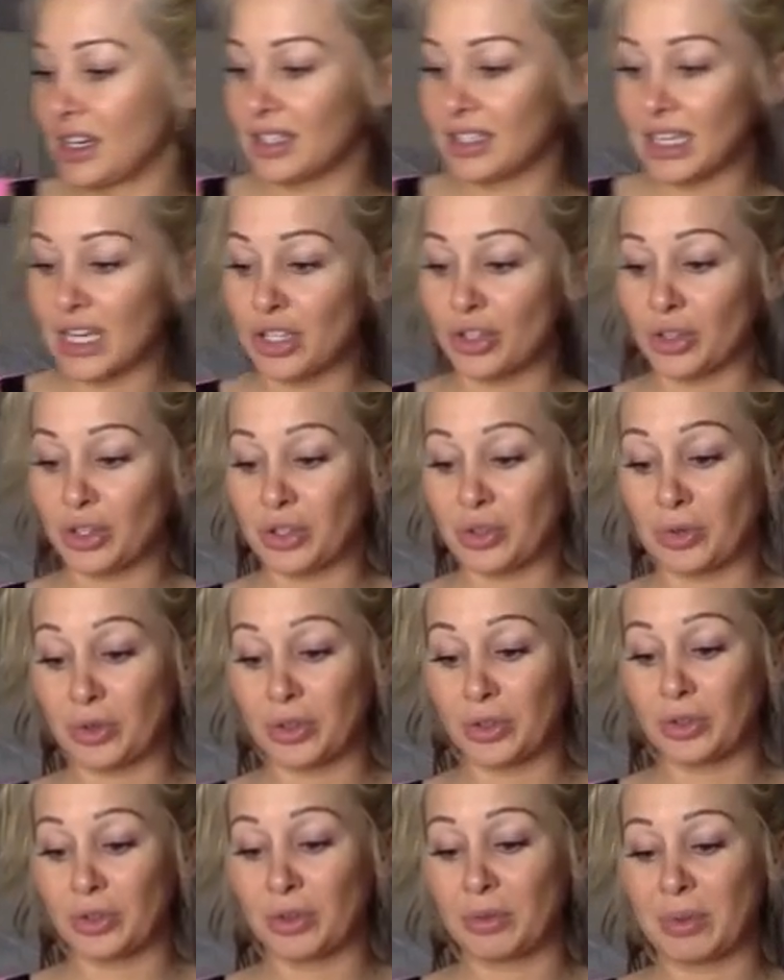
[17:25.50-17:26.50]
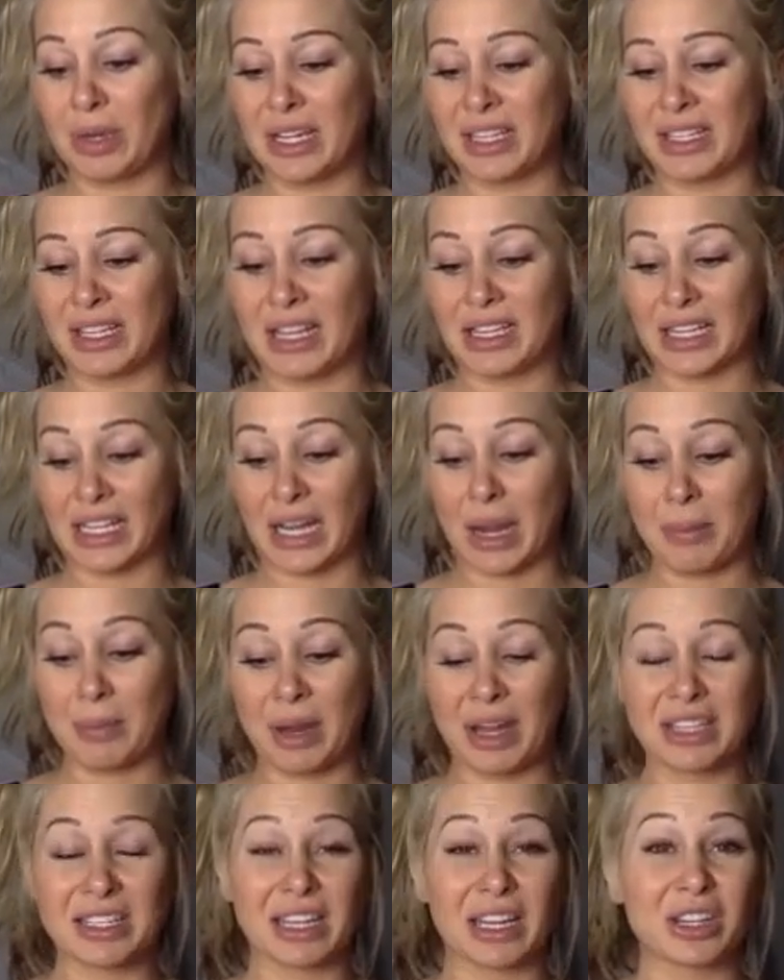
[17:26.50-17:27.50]
and Cedric's room, it says, like, I'm
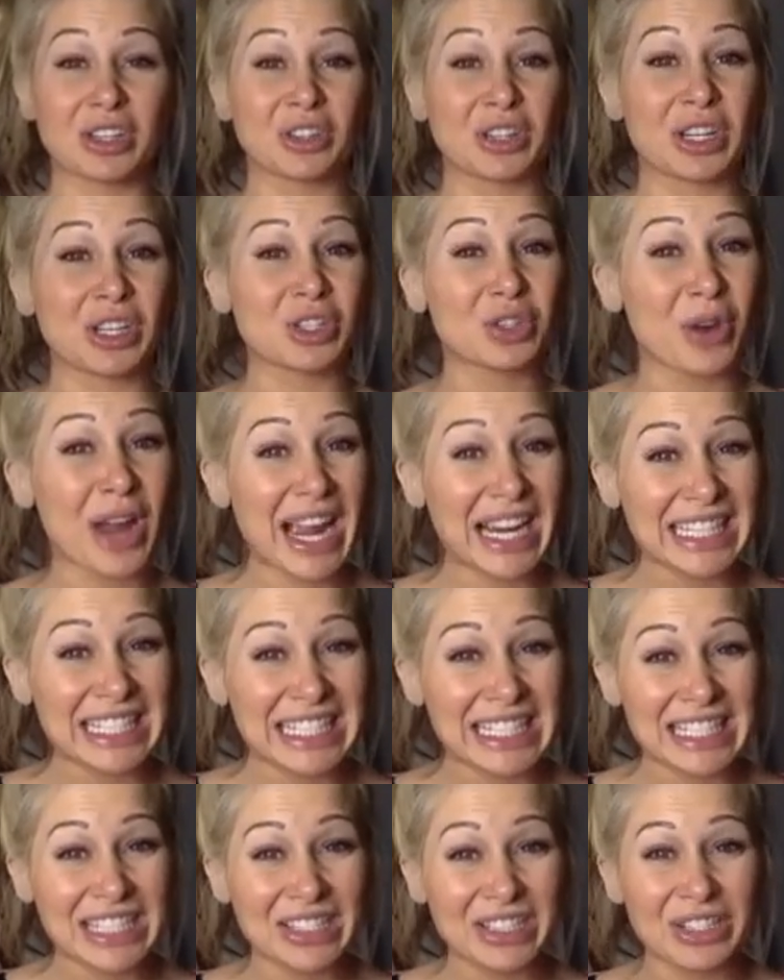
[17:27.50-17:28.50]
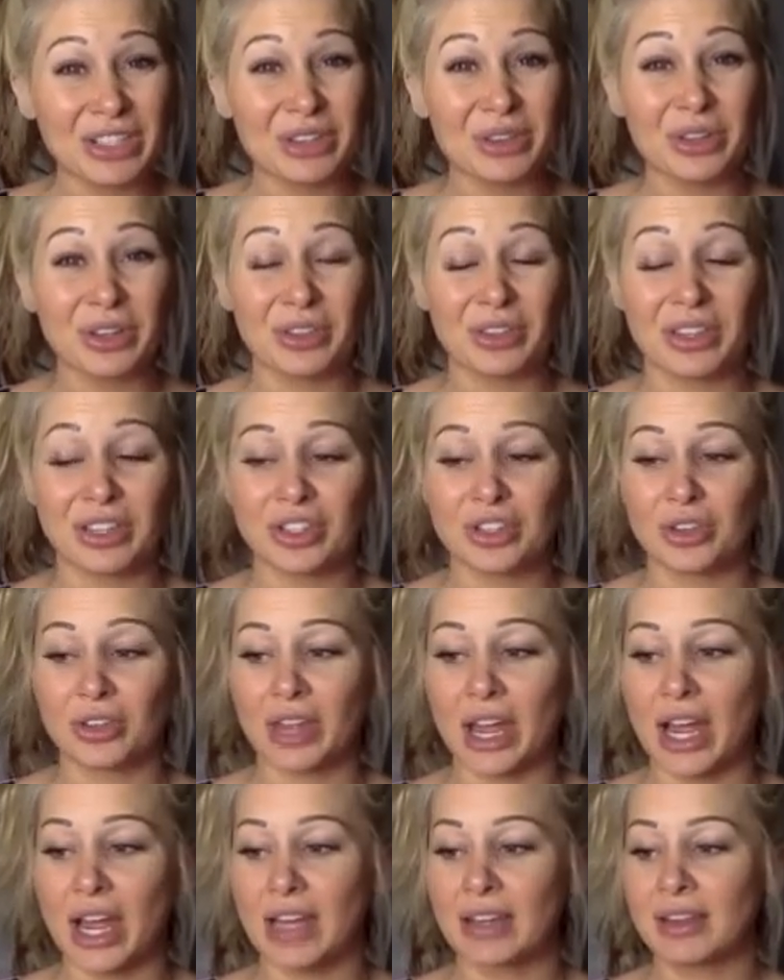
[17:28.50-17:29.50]
not sexually attracted to you. You're this or
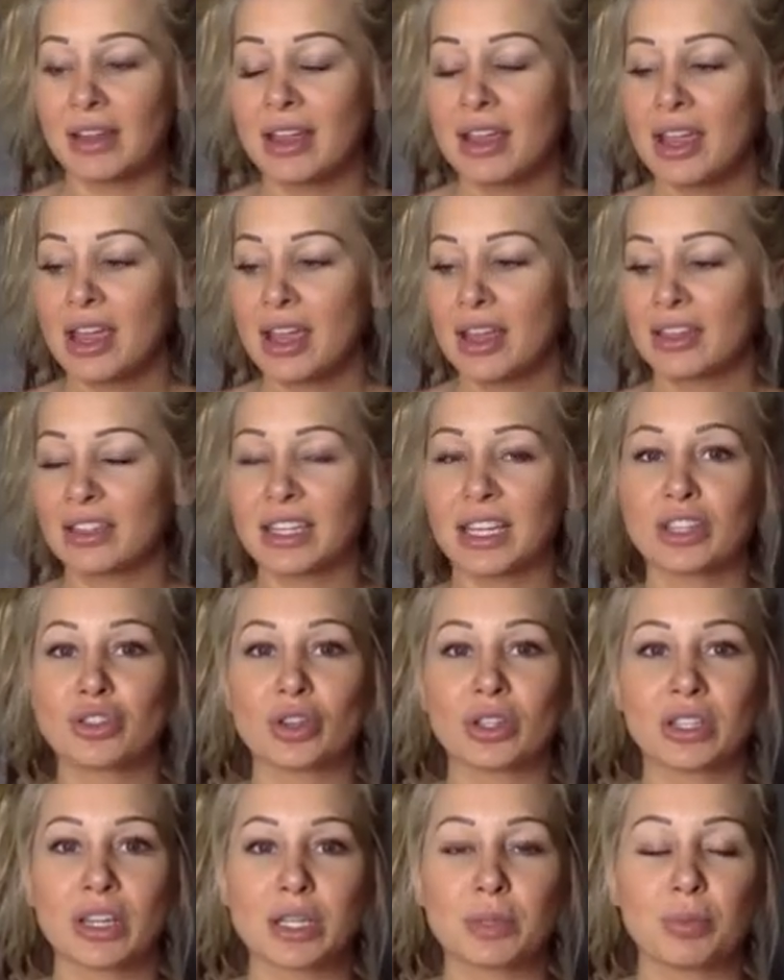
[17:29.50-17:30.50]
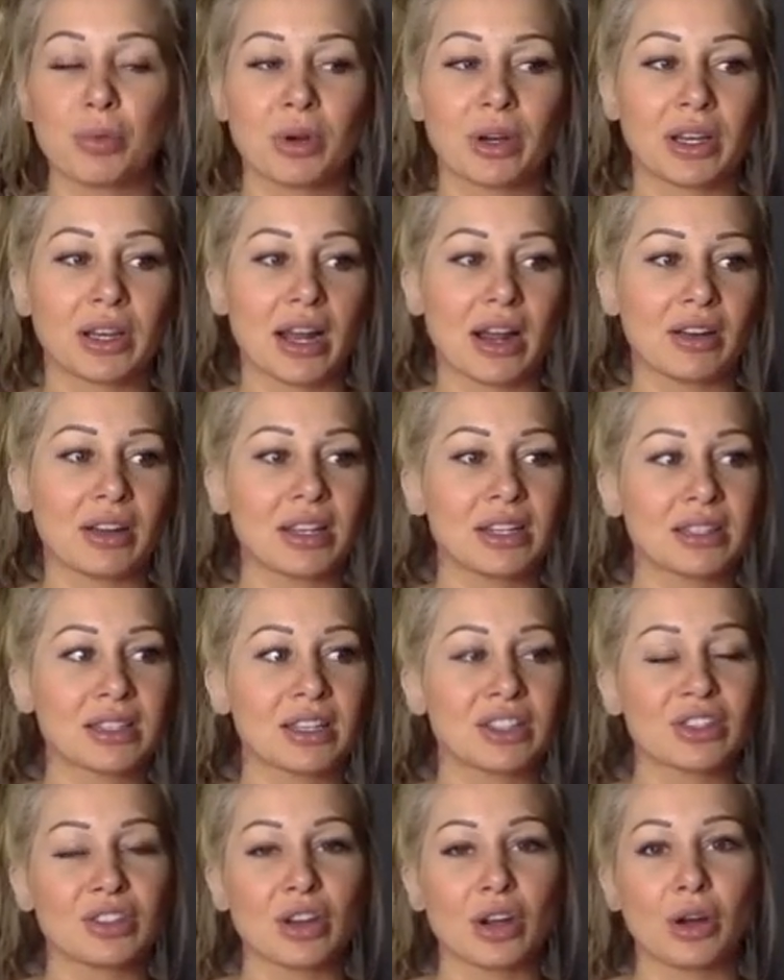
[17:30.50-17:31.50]
that. And Cedric does point it out. He
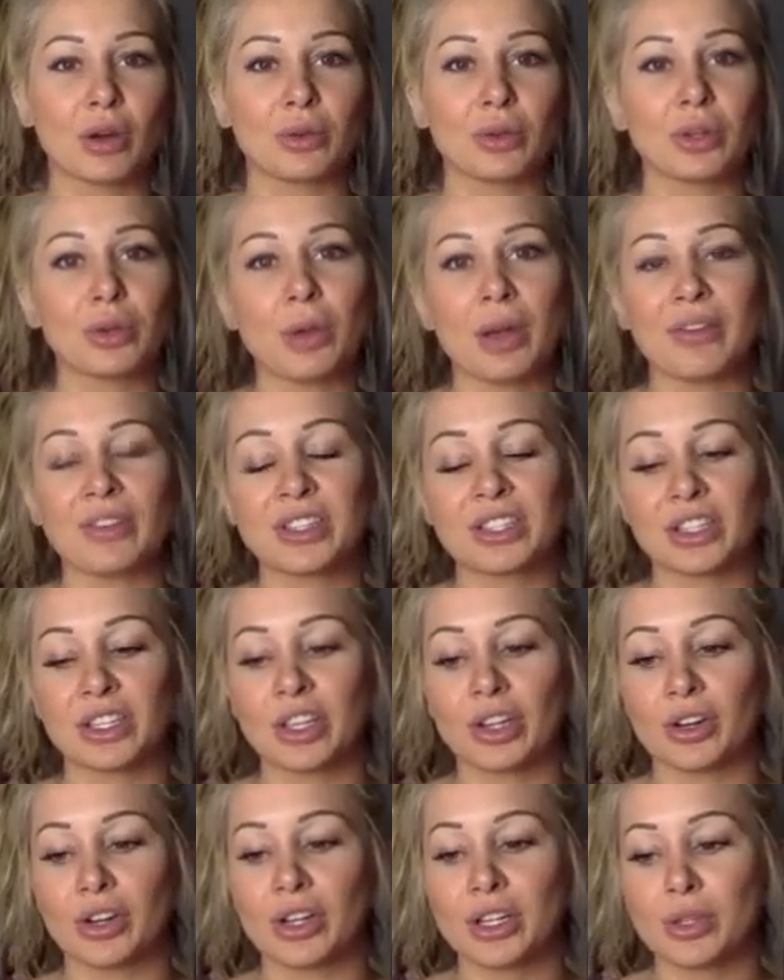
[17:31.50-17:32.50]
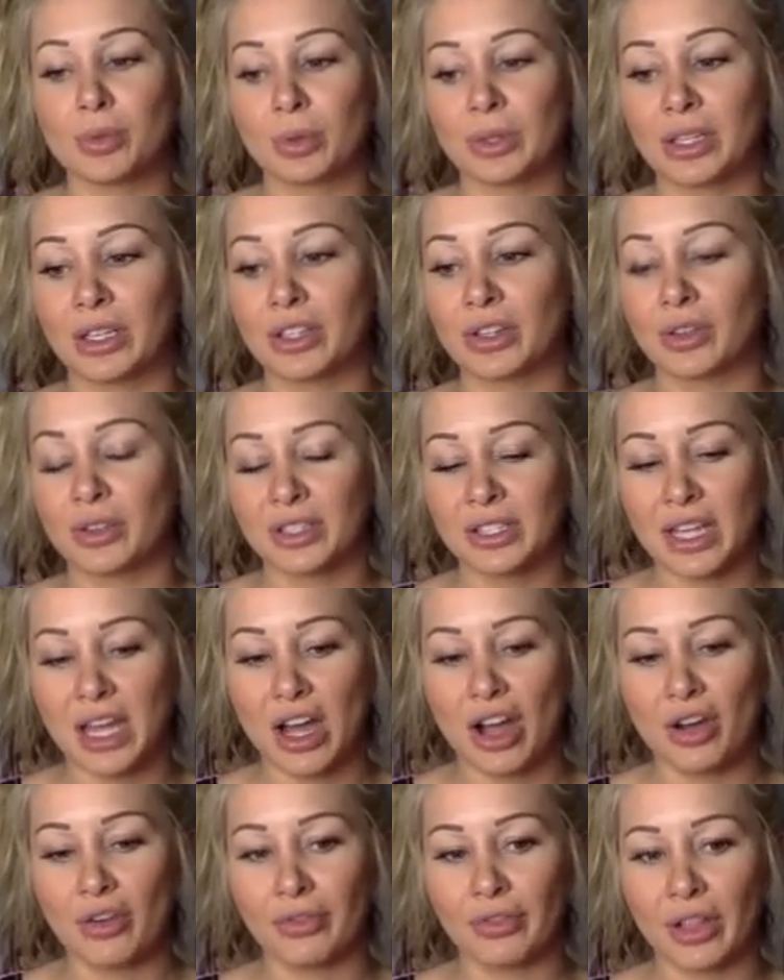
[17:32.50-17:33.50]
says, you know, you have insecurities within
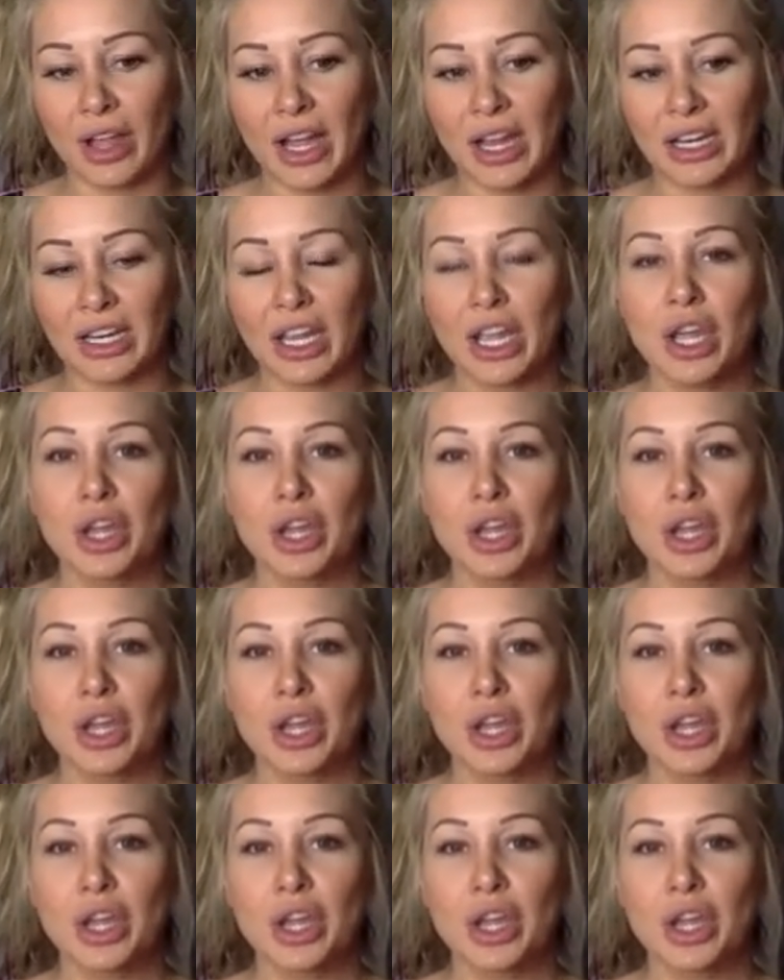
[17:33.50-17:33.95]
yourself. Like,